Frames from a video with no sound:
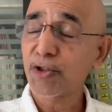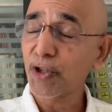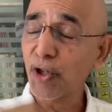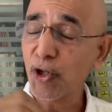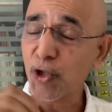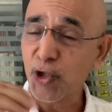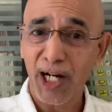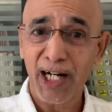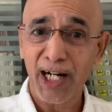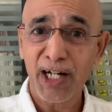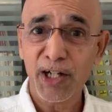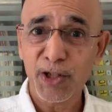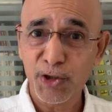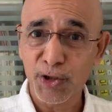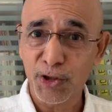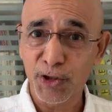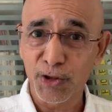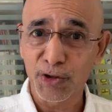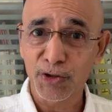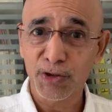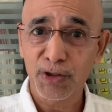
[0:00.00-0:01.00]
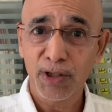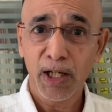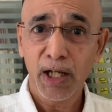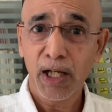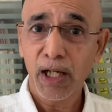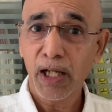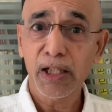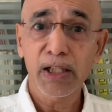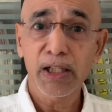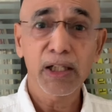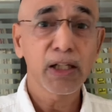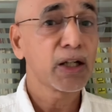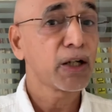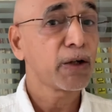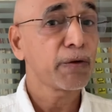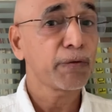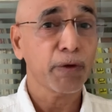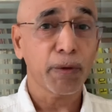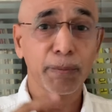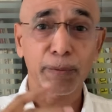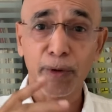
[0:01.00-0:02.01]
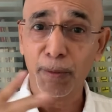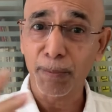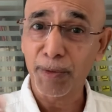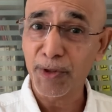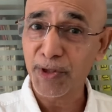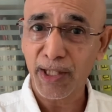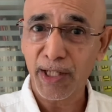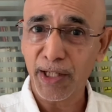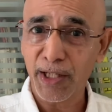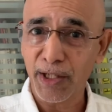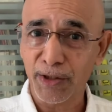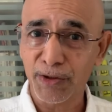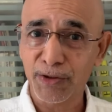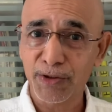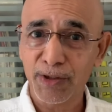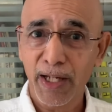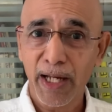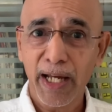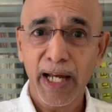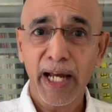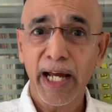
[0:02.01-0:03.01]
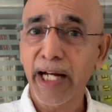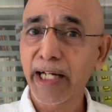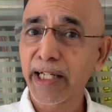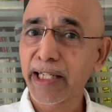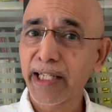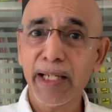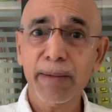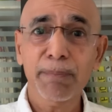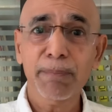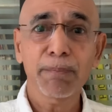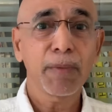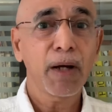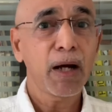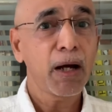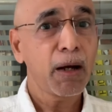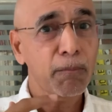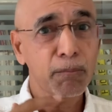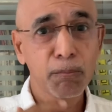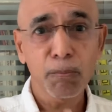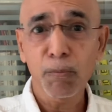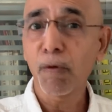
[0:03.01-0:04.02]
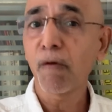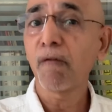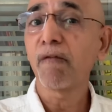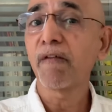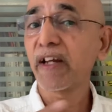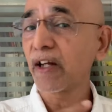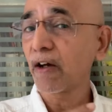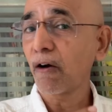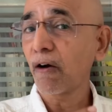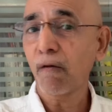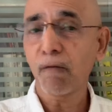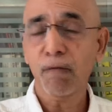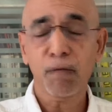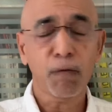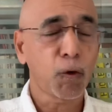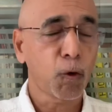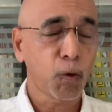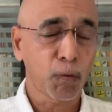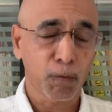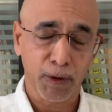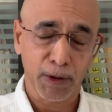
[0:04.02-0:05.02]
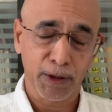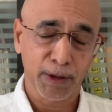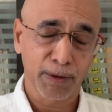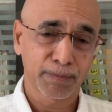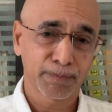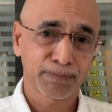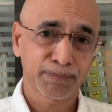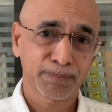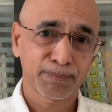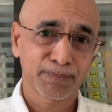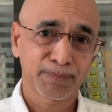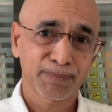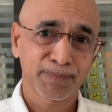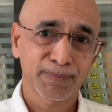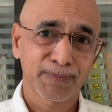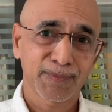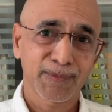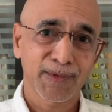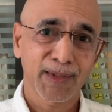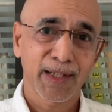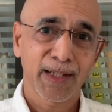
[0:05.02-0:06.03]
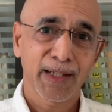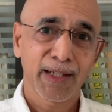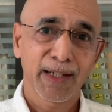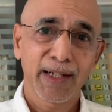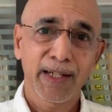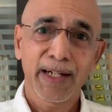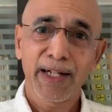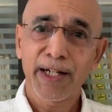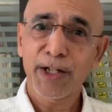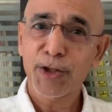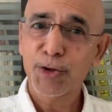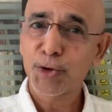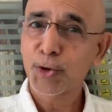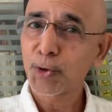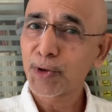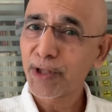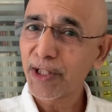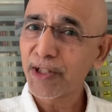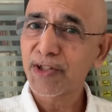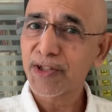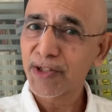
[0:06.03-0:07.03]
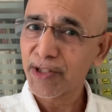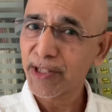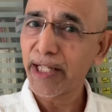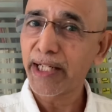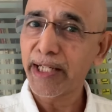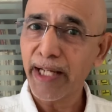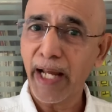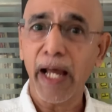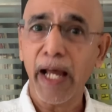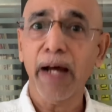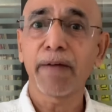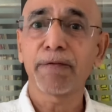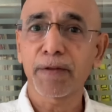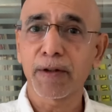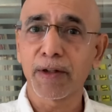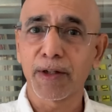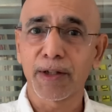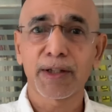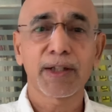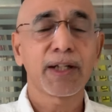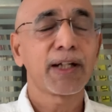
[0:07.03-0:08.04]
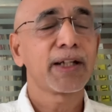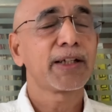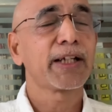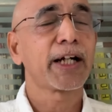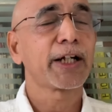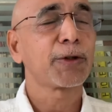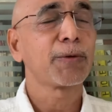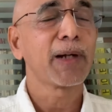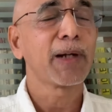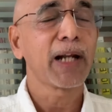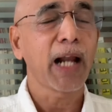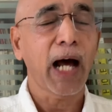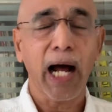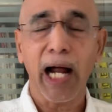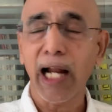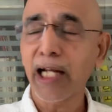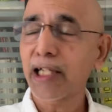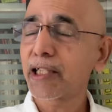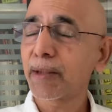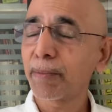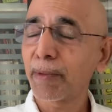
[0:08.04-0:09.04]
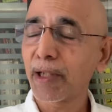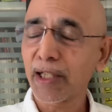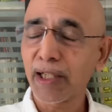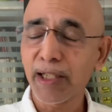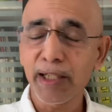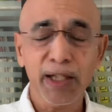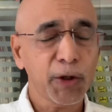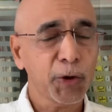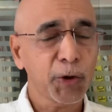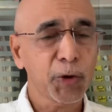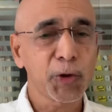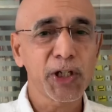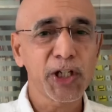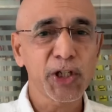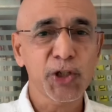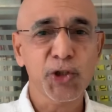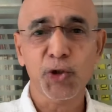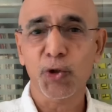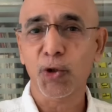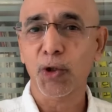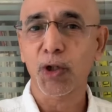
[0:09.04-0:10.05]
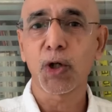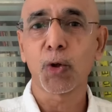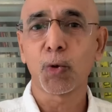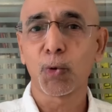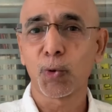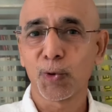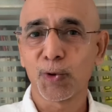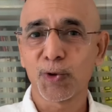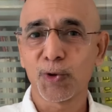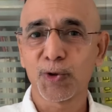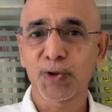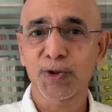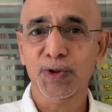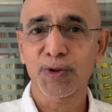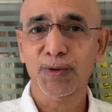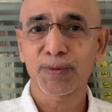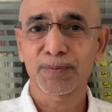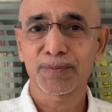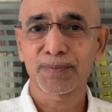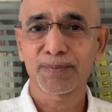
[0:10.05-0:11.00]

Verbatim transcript: the challenges, learn from your mistakes, and keep moving forward. It's through this steady effort that you will ultimately reach your goals.